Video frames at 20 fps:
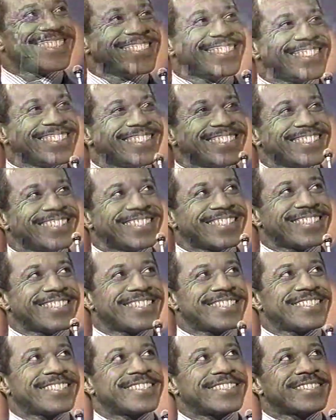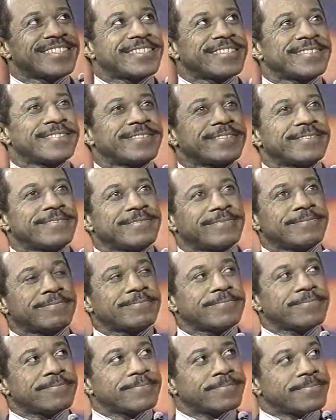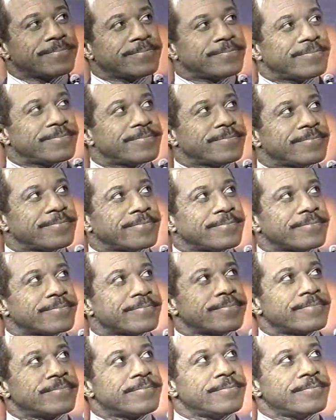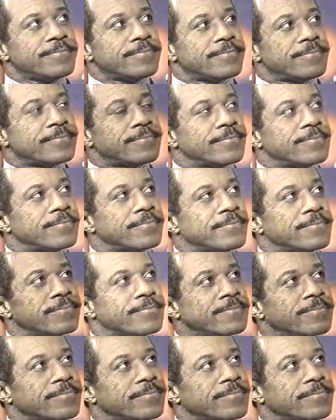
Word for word: You want to get the tick and the tack or reach $1,000 or more, and Charlie's about to tell you what